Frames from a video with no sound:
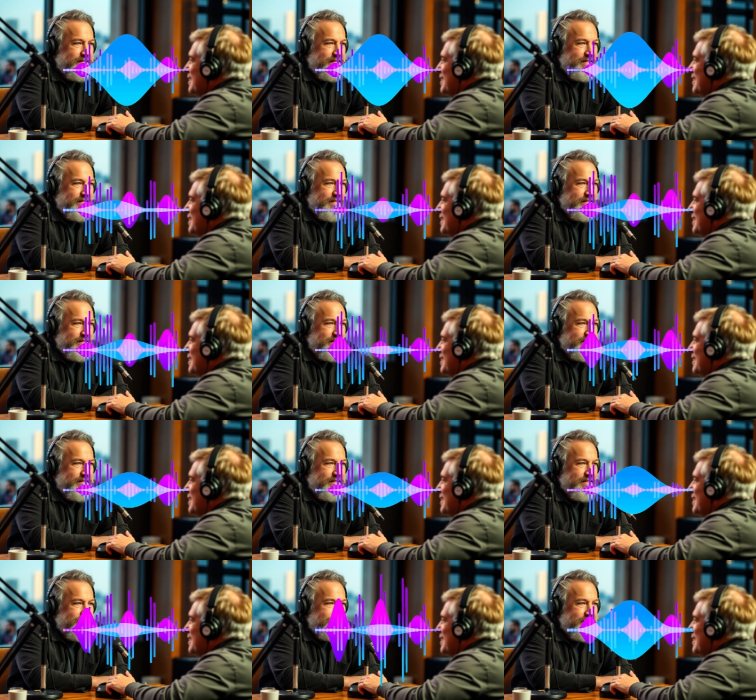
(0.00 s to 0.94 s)
Yeah,
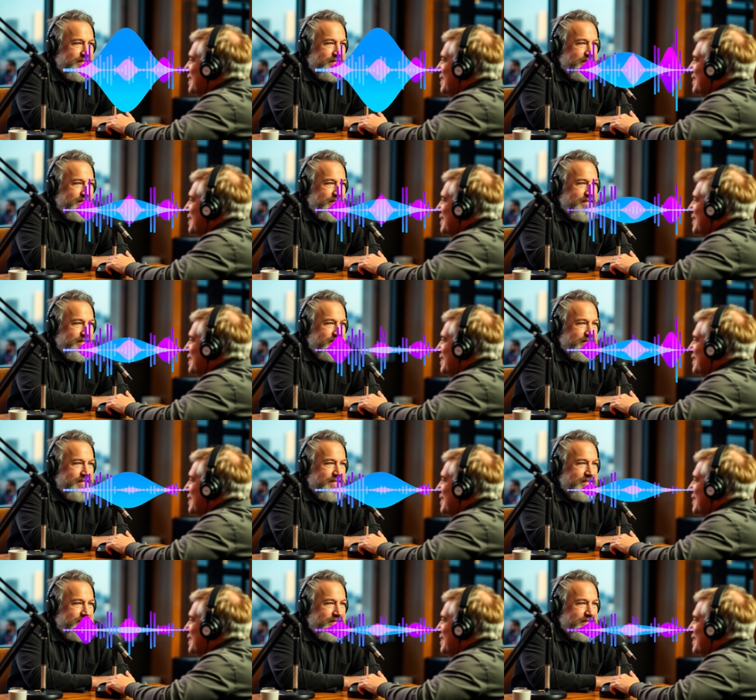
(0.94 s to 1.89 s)
these ways
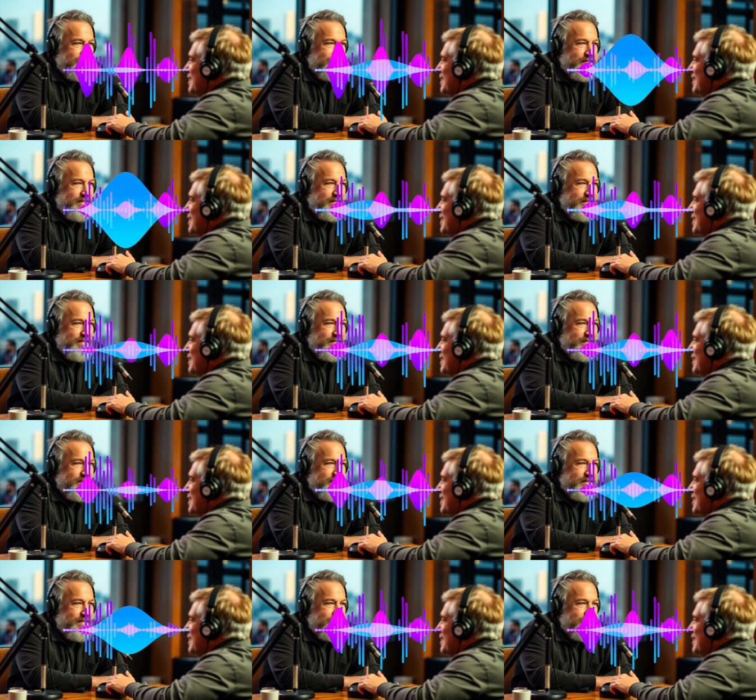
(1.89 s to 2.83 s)
of like checking
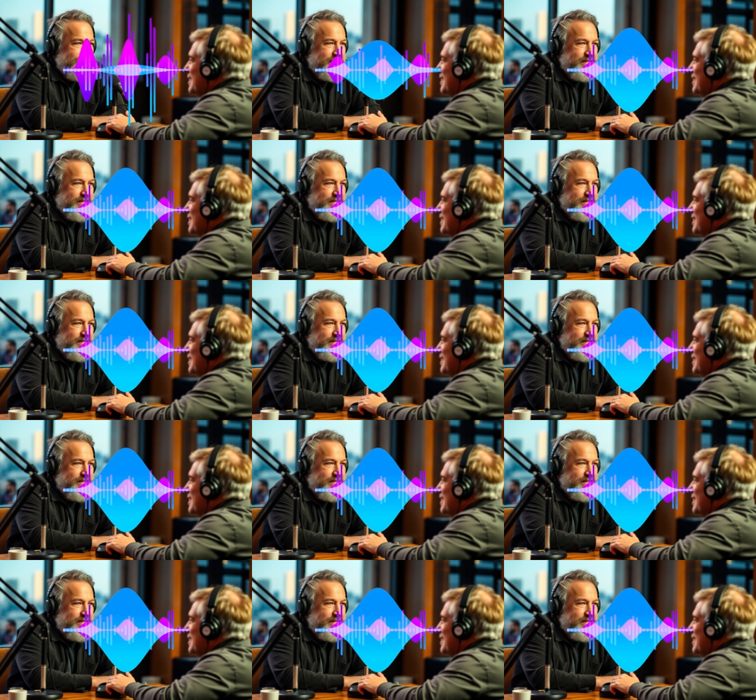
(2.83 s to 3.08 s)
yourself.